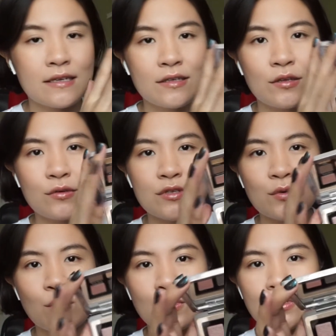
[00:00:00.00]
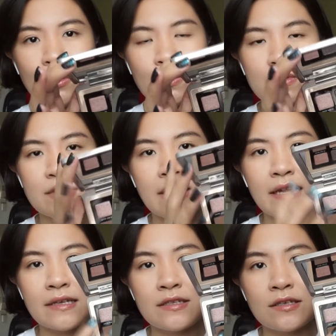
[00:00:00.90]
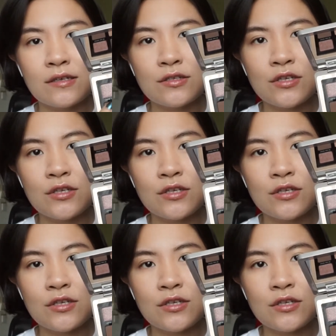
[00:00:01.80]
those cool tones, like the